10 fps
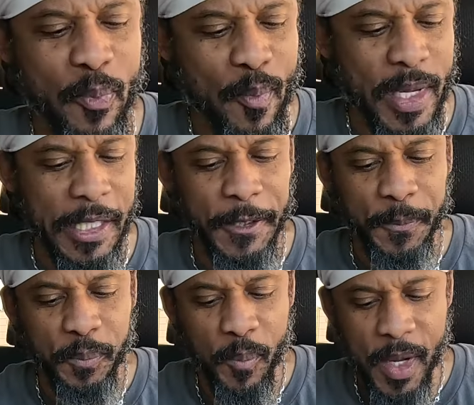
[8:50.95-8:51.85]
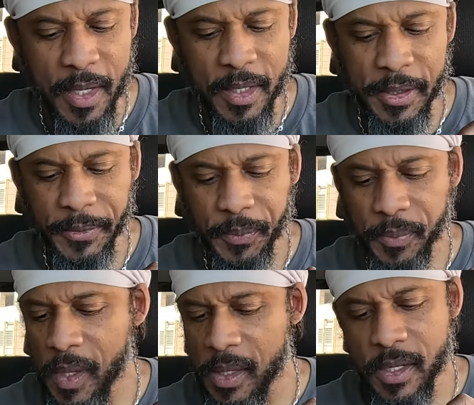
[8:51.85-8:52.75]
I have to say. Oh, maybe that's what this
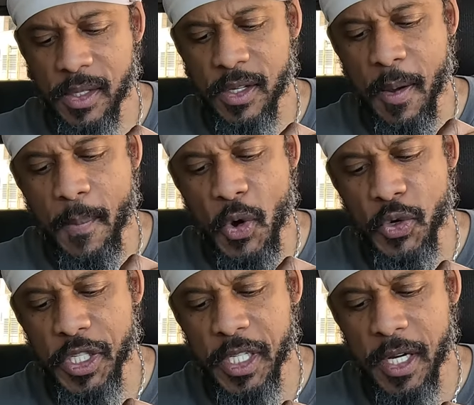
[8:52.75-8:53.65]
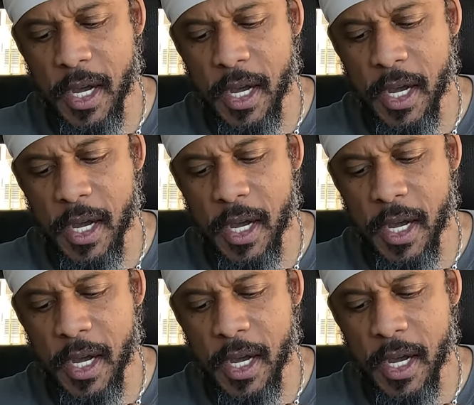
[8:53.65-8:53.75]
is. This is a bougie.